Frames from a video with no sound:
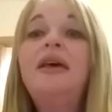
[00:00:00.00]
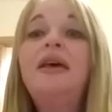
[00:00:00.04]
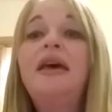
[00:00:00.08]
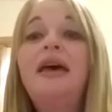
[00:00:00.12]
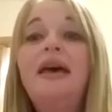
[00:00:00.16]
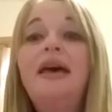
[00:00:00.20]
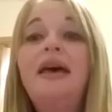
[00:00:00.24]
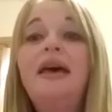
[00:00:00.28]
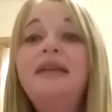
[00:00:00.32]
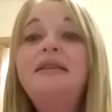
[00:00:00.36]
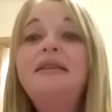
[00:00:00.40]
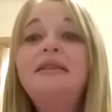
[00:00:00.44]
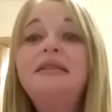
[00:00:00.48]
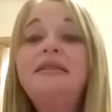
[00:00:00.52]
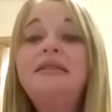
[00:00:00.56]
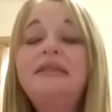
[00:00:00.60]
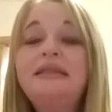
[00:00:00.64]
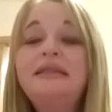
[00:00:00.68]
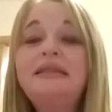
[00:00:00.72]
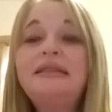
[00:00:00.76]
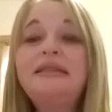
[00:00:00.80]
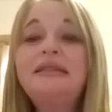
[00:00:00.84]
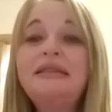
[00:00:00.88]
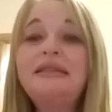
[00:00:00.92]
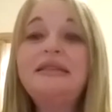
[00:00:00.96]
And
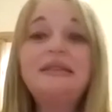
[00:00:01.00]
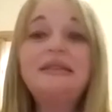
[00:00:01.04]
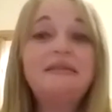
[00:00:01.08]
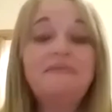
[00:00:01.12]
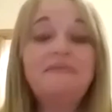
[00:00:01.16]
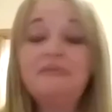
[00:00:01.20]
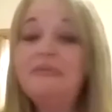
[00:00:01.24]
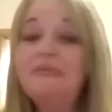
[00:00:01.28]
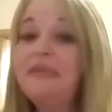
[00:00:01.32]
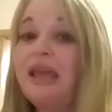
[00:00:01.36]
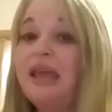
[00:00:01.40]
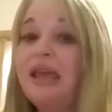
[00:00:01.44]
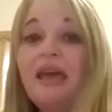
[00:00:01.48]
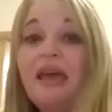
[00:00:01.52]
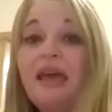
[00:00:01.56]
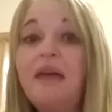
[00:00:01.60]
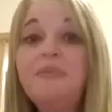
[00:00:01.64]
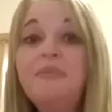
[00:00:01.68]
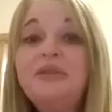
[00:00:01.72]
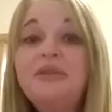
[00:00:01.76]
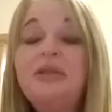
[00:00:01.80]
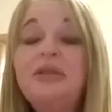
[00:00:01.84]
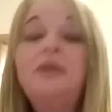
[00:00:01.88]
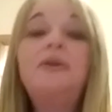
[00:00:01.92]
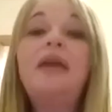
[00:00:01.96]
yeah,
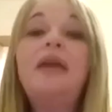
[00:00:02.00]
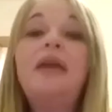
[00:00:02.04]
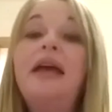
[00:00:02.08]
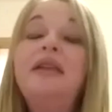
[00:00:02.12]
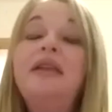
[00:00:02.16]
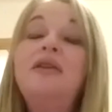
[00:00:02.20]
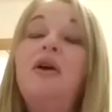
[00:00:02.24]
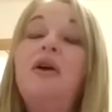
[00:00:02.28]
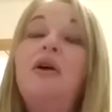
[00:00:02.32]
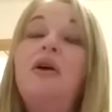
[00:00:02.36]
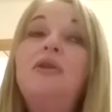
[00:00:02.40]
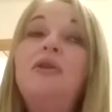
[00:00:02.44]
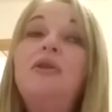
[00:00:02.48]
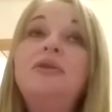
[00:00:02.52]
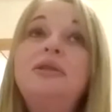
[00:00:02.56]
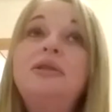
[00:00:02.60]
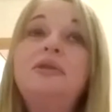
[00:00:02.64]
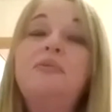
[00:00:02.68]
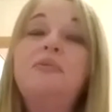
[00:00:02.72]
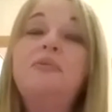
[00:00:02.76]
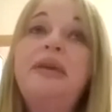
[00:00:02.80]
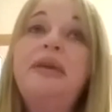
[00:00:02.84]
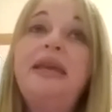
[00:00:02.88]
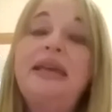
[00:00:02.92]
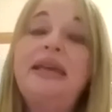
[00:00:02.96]
absolutely. And
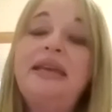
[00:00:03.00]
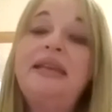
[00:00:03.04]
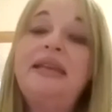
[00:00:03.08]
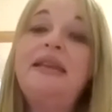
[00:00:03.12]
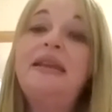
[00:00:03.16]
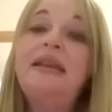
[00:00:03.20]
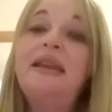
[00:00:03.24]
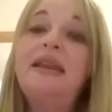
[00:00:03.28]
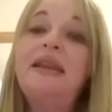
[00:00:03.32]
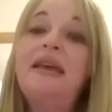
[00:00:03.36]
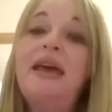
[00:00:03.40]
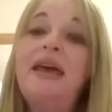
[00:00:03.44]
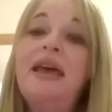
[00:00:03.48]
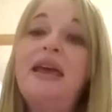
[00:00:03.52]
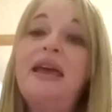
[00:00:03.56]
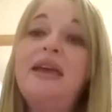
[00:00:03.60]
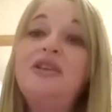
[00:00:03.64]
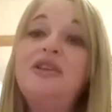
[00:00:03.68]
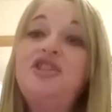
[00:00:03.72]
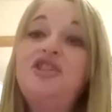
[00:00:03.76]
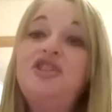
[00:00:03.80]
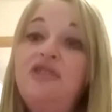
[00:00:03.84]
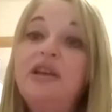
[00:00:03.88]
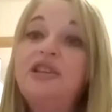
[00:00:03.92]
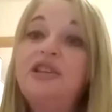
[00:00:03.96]
also being
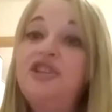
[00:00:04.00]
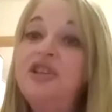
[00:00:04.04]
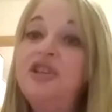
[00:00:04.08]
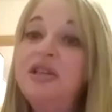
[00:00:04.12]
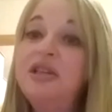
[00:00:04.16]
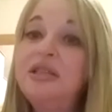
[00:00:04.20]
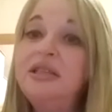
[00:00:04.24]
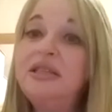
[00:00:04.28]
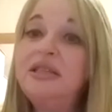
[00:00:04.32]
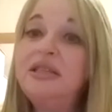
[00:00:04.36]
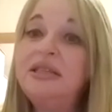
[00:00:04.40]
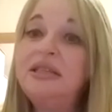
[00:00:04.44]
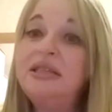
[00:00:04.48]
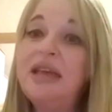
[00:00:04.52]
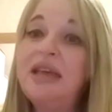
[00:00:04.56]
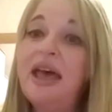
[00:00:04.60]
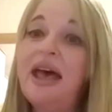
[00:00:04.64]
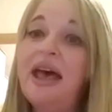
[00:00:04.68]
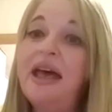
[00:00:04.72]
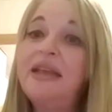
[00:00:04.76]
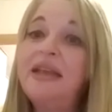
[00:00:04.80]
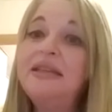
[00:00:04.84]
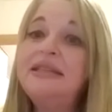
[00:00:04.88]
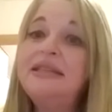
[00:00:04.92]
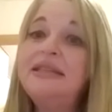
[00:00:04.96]
structured
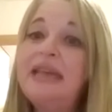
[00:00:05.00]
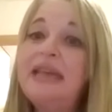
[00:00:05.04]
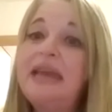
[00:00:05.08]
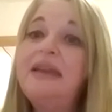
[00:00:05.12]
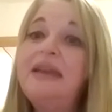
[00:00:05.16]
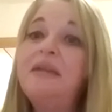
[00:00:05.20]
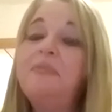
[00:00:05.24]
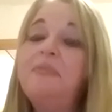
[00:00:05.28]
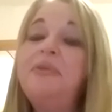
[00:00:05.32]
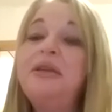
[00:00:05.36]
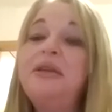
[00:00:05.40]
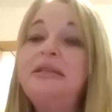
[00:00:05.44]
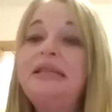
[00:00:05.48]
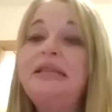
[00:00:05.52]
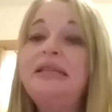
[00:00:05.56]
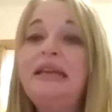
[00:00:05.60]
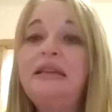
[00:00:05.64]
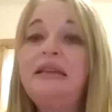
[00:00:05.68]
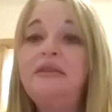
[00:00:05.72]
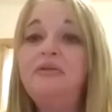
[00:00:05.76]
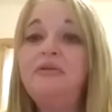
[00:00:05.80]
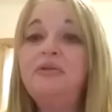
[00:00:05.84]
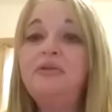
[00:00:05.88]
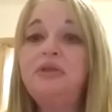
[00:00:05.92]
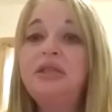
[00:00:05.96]
and setting up your
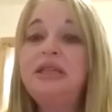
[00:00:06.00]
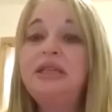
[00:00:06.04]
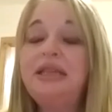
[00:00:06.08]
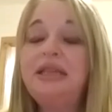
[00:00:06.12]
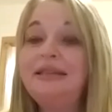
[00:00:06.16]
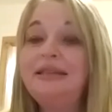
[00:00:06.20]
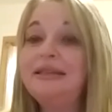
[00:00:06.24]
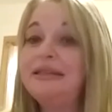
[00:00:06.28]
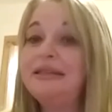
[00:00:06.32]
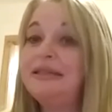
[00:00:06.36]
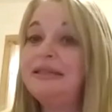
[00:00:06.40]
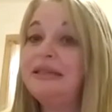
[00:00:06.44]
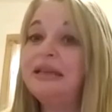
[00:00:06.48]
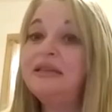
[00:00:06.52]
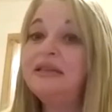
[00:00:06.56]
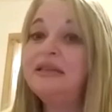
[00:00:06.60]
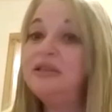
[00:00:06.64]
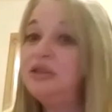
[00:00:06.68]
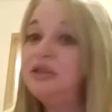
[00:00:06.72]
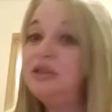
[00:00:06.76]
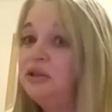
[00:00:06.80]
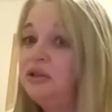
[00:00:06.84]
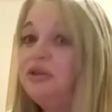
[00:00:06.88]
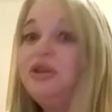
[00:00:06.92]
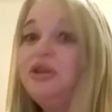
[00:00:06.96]
daily routines,
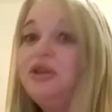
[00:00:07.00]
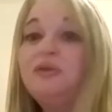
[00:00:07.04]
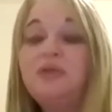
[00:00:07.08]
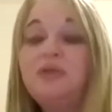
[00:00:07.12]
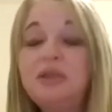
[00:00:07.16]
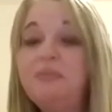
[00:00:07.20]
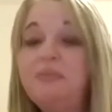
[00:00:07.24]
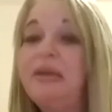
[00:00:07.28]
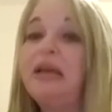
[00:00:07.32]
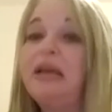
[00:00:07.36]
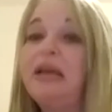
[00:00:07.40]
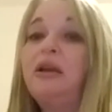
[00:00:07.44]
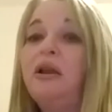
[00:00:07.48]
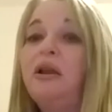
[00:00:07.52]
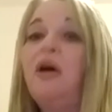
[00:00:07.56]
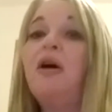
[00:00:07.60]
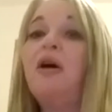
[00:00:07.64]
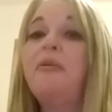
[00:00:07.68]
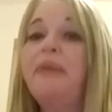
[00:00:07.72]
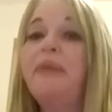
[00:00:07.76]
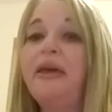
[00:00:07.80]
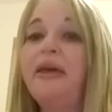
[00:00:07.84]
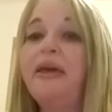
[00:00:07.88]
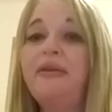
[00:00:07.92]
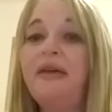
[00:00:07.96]
as you speak a
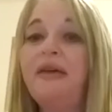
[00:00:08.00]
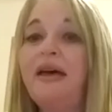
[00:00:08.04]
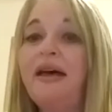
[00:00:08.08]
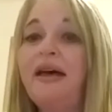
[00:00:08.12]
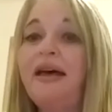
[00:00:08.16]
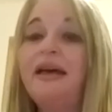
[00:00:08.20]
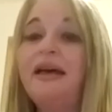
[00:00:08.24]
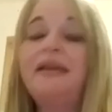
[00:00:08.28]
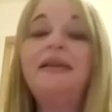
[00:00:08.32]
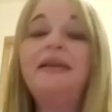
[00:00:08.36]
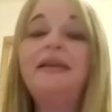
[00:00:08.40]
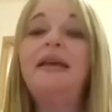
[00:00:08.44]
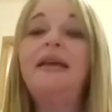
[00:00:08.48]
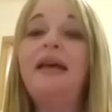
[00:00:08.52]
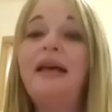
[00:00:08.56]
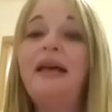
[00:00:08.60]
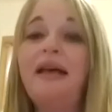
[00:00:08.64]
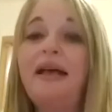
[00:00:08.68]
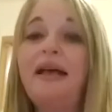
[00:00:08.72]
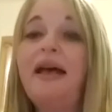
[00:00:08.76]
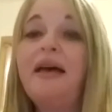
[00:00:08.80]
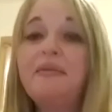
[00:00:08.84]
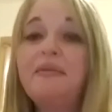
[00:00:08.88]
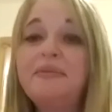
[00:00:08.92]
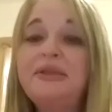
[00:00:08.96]
lot about that. And
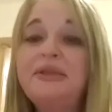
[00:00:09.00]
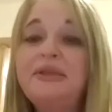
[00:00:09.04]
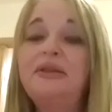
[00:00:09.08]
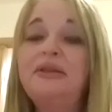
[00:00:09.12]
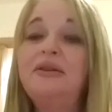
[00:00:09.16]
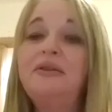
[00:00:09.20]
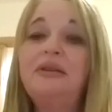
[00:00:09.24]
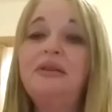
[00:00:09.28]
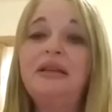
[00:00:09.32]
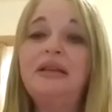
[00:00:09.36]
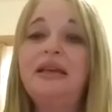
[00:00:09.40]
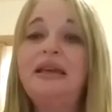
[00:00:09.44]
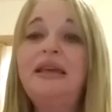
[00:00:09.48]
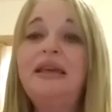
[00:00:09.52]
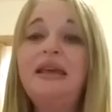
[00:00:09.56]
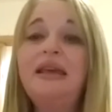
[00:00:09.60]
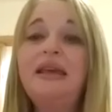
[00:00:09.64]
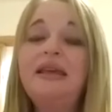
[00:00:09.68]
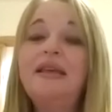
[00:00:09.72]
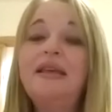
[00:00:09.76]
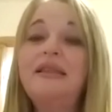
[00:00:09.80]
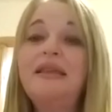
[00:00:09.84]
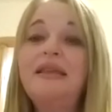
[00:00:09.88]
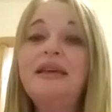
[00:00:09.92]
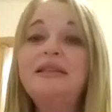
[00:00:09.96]
absolutely,
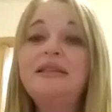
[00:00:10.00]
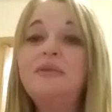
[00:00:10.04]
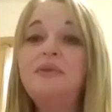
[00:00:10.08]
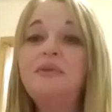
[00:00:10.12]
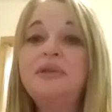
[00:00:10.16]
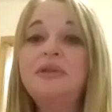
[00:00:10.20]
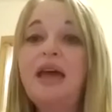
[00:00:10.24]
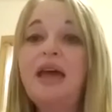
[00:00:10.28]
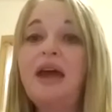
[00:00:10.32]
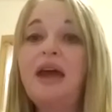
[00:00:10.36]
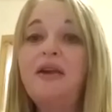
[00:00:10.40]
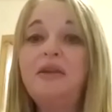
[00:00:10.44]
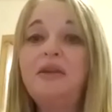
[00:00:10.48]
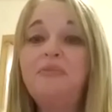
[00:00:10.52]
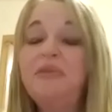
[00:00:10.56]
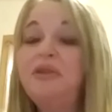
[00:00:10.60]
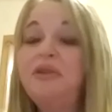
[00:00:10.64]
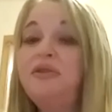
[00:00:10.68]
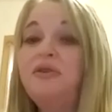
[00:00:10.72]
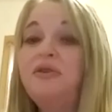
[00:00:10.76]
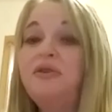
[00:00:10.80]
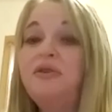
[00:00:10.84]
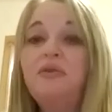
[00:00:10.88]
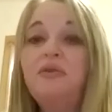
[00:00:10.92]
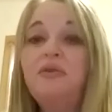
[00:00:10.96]
that's what's carried me
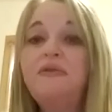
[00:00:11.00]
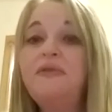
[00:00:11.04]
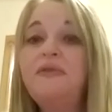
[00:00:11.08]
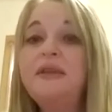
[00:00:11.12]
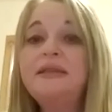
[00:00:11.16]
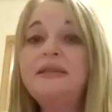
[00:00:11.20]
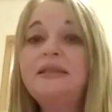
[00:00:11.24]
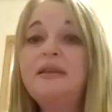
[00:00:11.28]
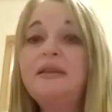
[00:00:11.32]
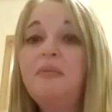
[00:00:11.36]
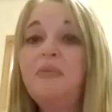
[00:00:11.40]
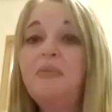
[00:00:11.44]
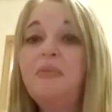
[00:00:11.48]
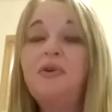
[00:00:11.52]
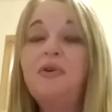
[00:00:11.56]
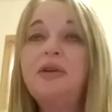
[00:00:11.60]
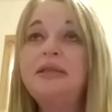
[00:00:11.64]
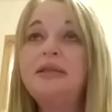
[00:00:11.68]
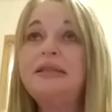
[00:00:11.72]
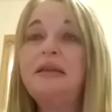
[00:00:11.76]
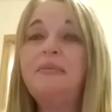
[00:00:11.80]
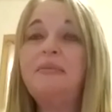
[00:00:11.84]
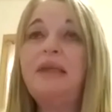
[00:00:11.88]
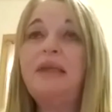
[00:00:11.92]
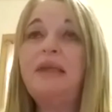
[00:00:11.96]
through. If there's some
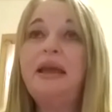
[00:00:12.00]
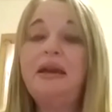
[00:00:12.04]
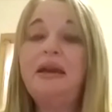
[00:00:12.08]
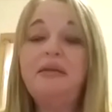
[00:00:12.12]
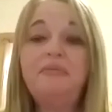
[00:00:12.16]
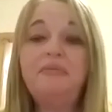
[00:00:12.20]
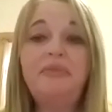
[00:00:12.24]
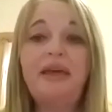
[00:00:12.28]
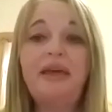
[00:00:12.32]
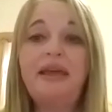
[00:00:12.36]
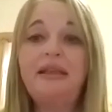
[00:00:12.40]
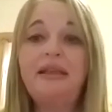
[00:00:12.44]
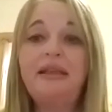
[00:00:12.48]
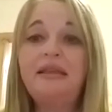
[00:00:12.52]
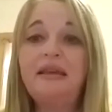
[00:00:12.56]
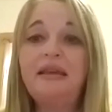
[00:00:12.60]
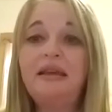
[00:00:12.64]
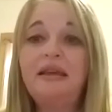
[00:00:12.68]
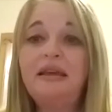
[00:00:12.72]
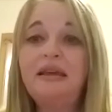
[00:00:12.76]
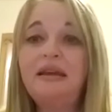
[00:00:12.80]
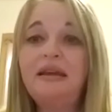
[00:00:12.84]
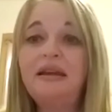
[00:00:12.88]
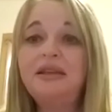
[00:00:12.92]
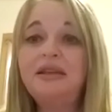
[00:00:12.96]
mornings I'm lying in bed
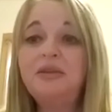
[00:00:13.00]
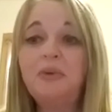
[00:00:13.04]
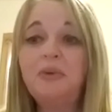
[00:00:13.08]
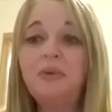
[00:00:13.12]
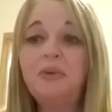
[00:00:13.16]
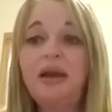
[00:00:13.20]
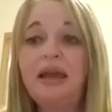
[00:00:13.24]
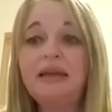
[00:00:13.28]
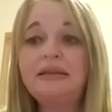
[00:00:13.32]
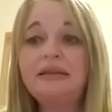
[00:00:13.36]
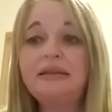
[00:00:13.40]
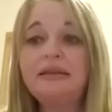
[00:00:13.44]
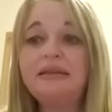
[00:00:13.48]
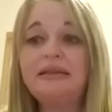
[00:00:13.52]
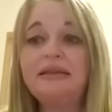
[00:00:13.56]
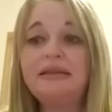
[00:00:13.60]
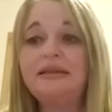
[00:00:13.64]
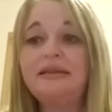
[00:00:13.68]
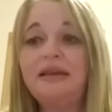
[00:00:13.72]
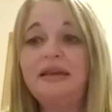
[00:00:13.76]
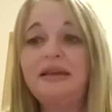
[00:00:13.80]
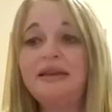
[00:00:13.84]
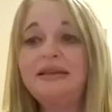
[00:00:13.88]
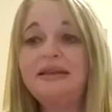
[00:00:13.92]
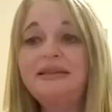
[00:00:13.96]
thinking I don't want to
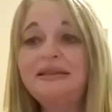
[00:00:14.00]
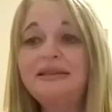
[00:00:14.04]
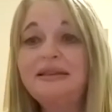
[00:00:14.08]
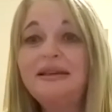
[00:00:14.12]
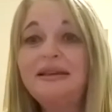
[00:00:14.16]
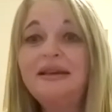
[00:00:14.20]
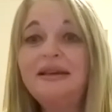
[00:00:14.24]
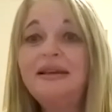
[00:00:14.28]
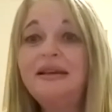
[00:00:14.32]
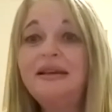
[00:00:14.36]
exercise,